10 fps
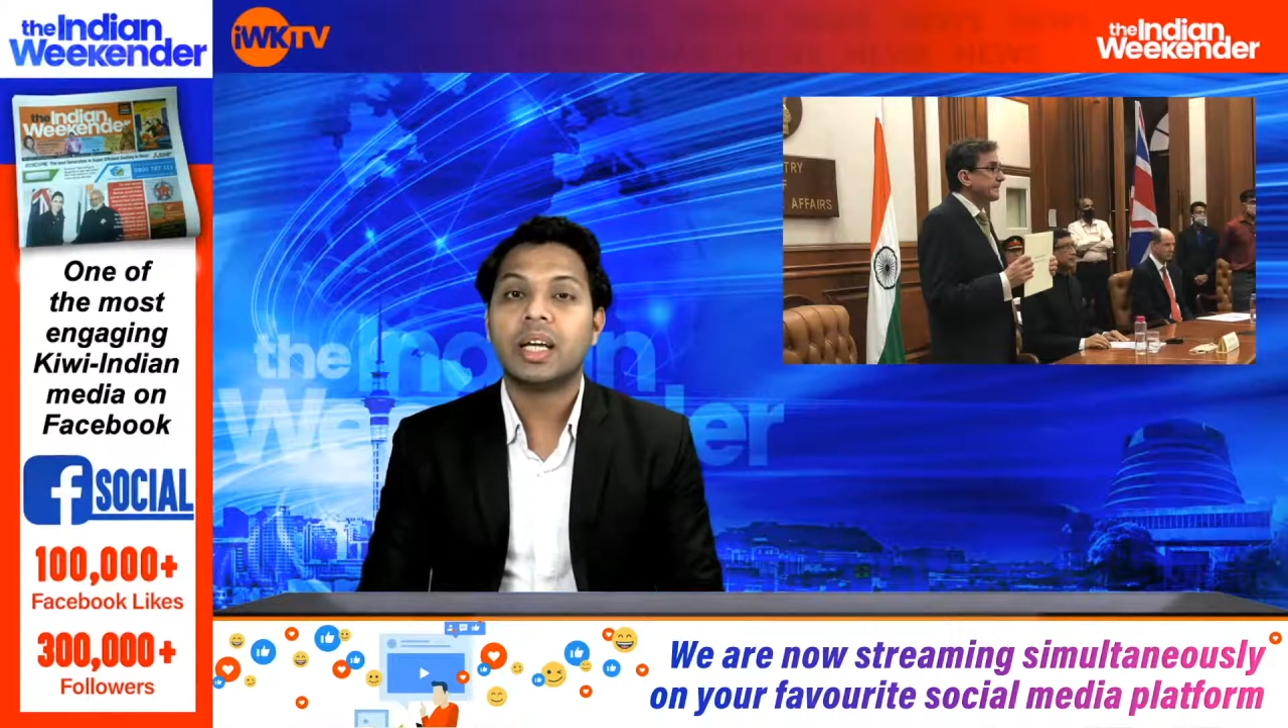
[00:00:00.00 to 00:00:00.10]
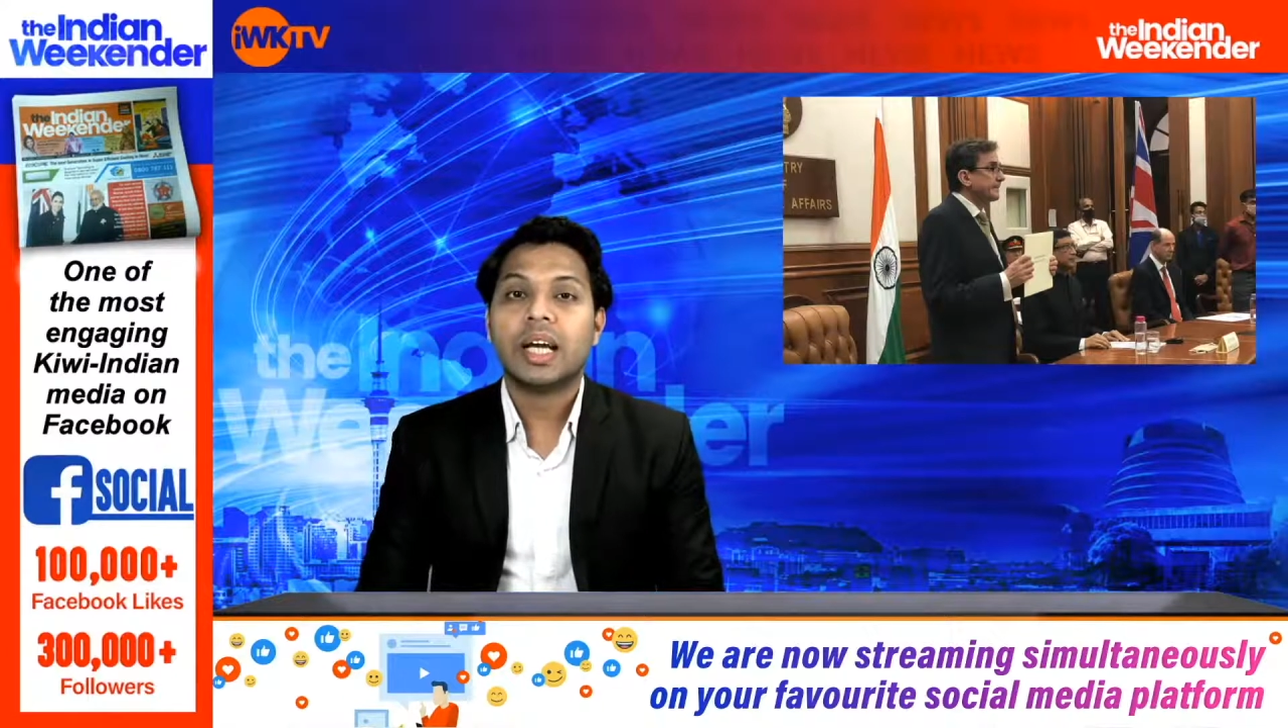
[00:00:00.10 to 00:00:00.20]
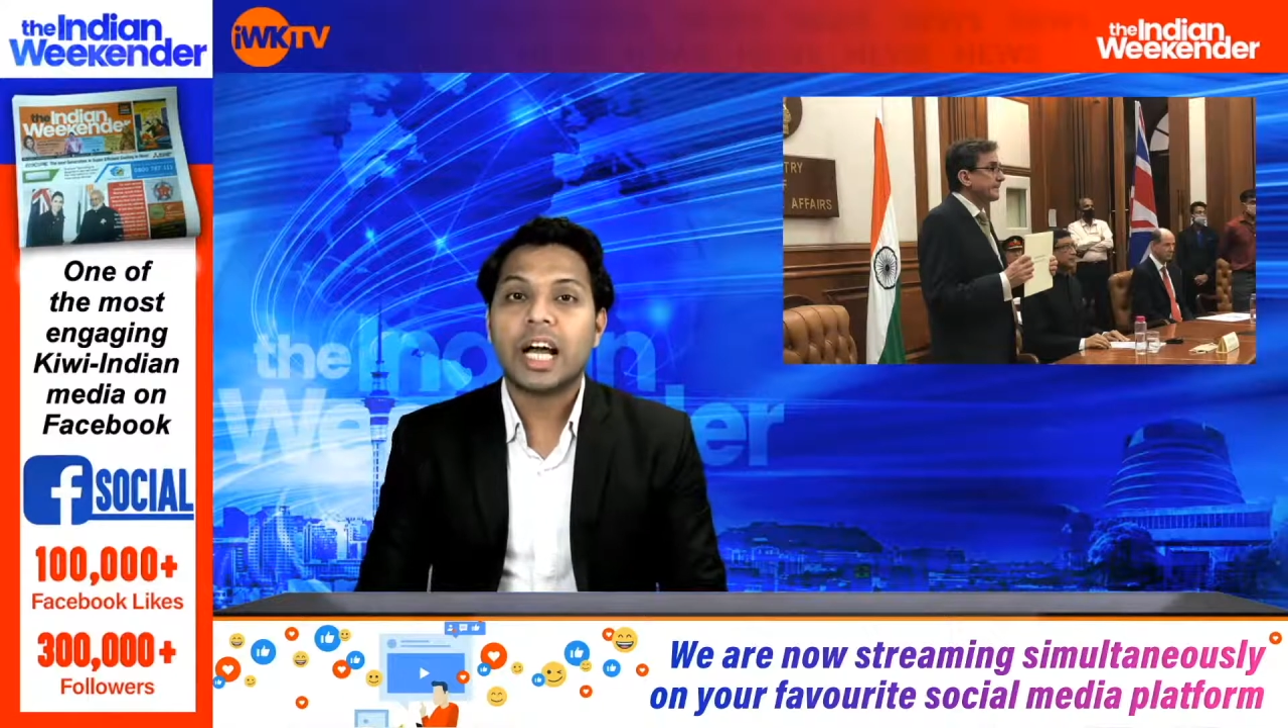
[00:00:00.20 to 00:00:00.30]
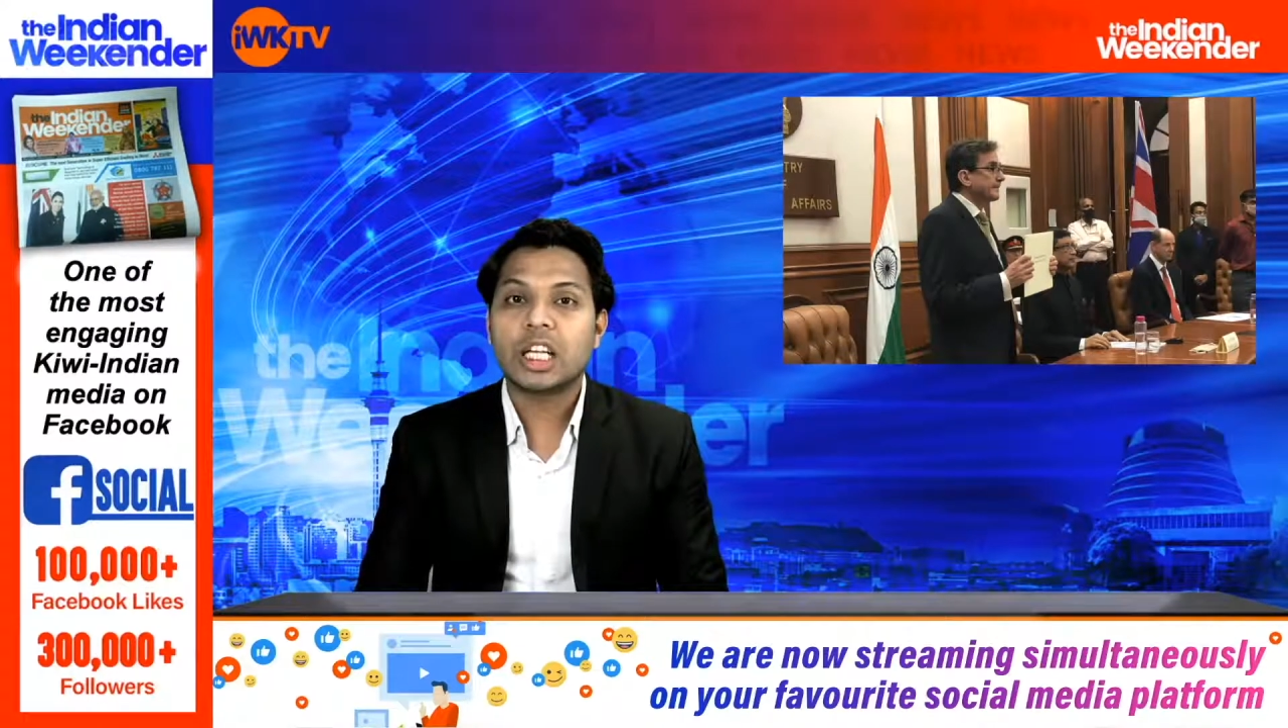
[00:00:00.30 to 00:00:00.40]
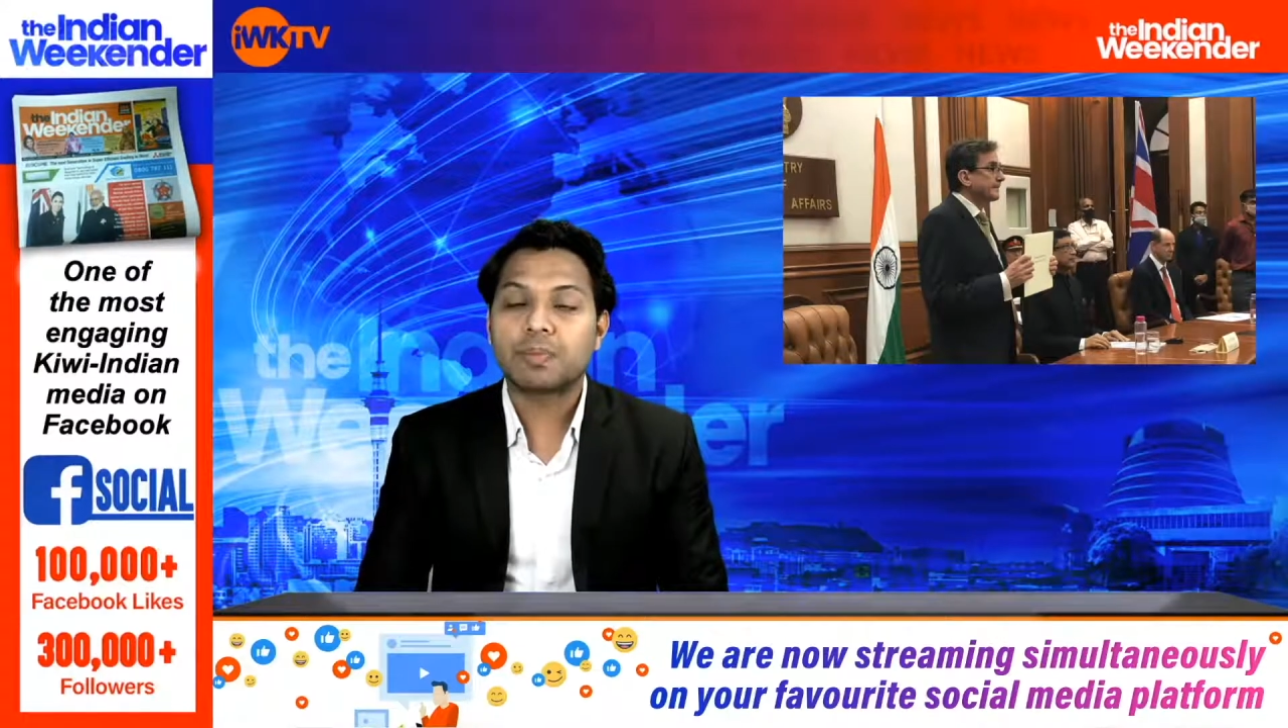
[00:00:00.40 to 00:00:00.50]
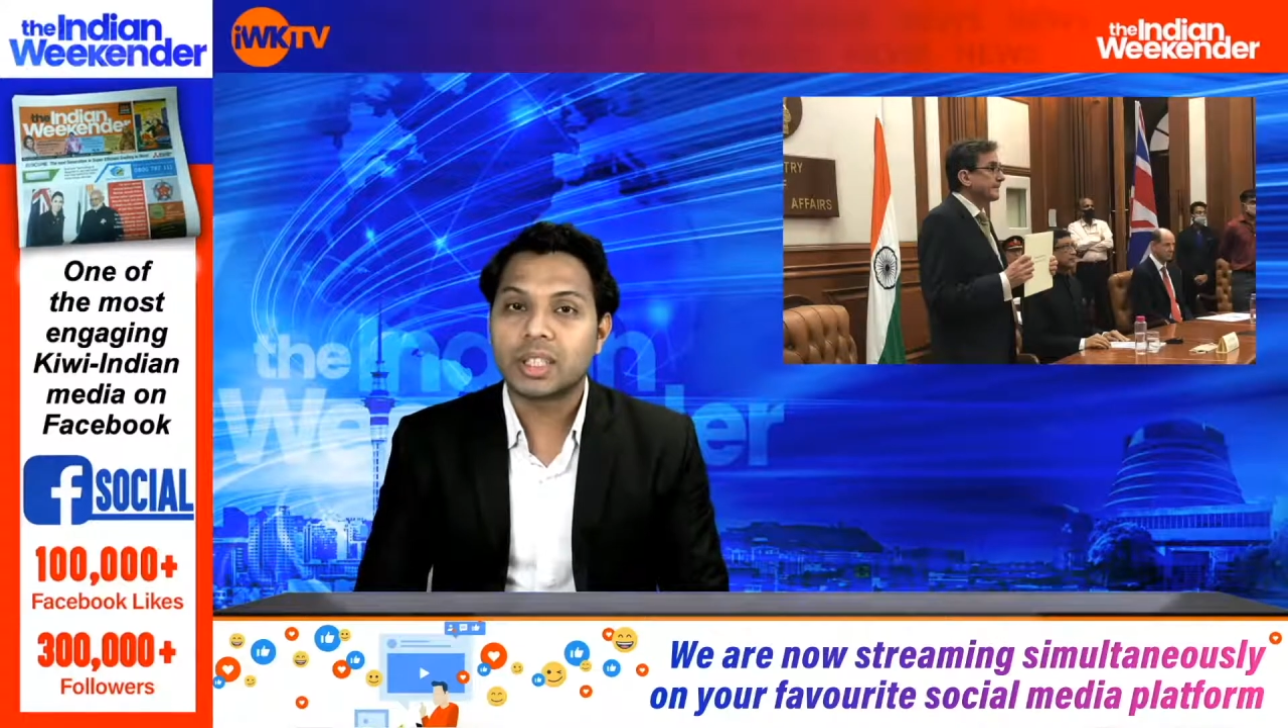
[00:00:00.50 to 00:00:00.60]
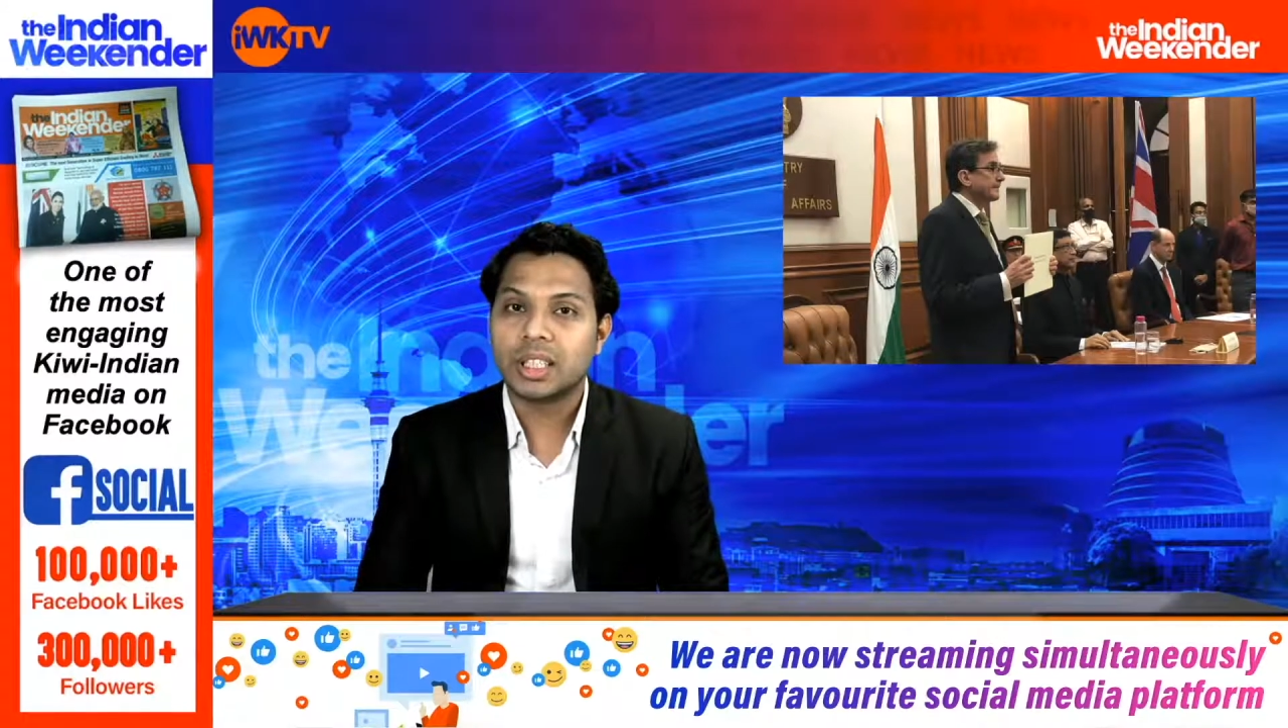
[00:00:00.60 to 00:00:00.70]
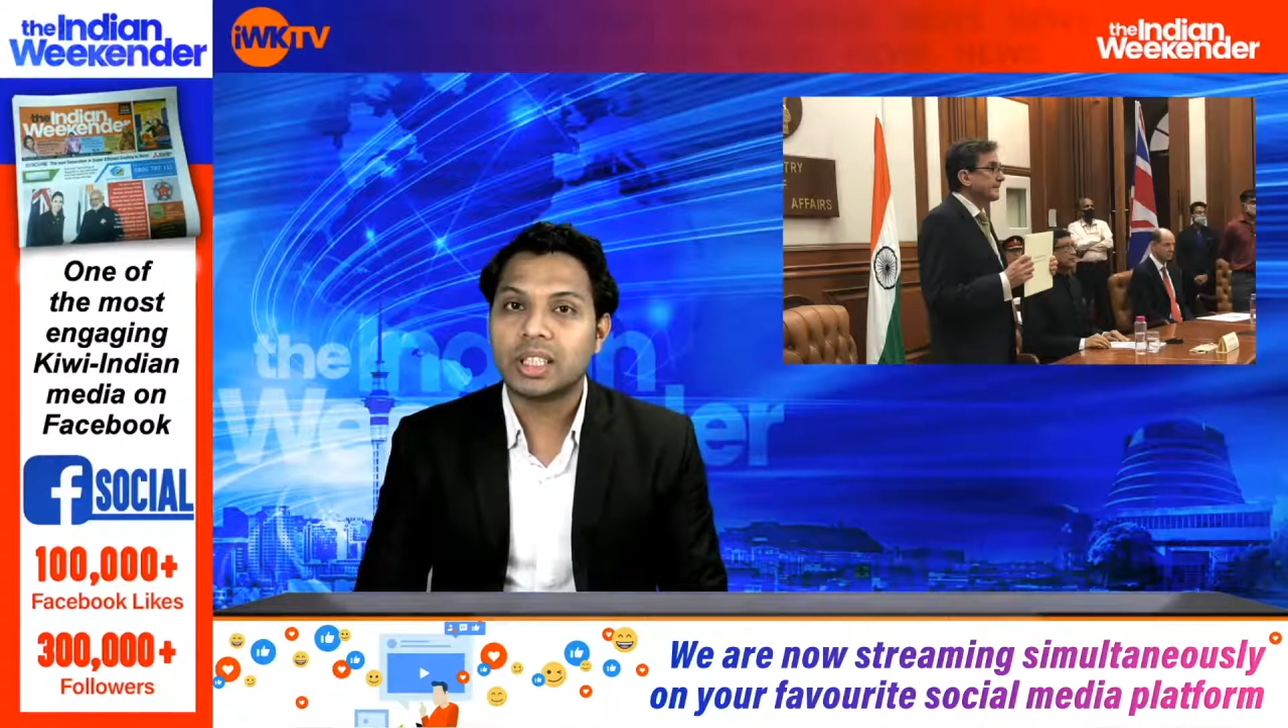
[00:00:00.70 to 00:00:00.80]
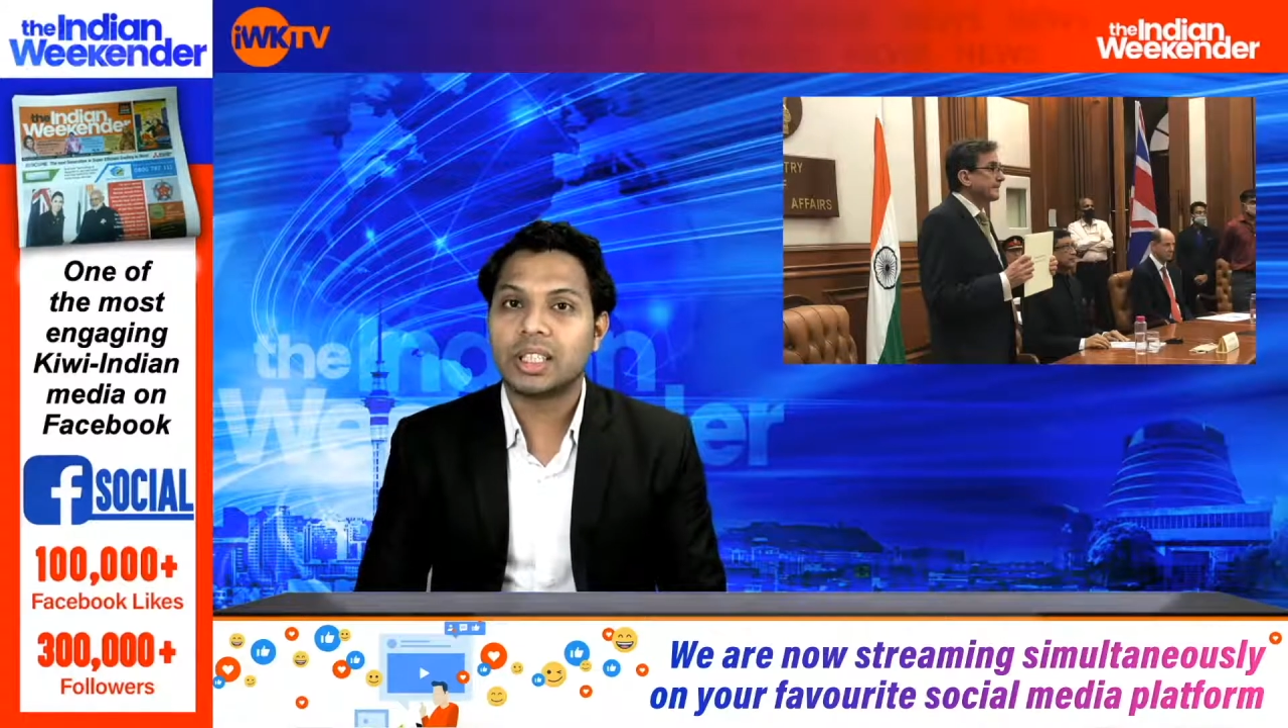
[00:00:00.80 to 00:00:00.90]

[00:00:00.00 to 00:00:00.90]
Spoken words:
has presented